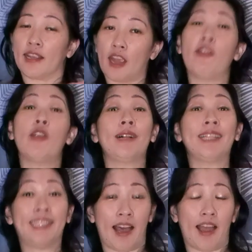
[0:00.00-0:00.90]
kefir
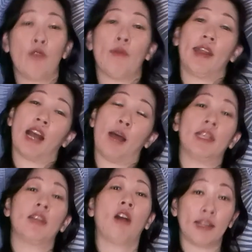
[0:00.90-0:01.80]
will die when it comes
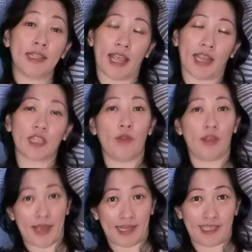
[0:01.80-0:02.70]
in contact with
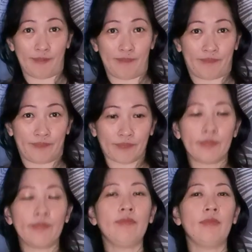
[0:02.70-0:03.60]
metal.
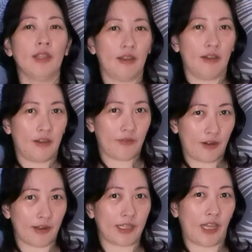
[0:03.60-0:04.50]
Of
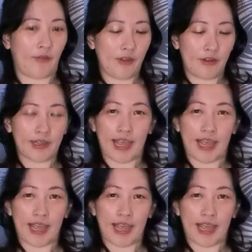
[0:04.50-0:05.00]
course, if you look